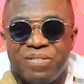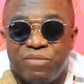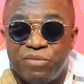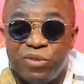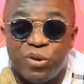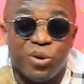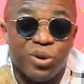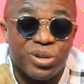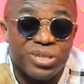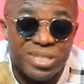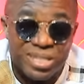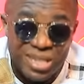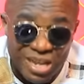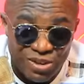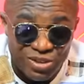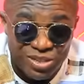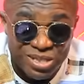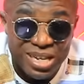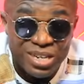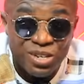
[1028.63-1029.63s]
Forgotten that
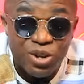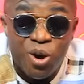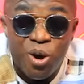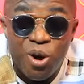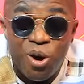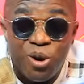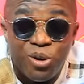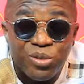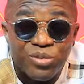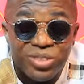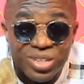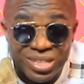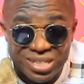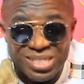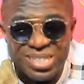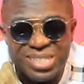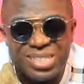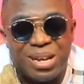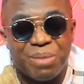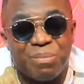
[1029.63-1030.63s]
you said all these
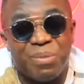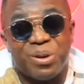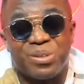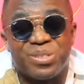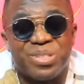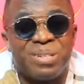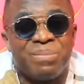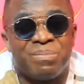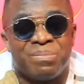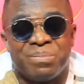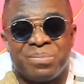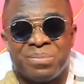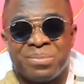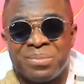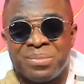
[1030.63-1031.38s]
things about him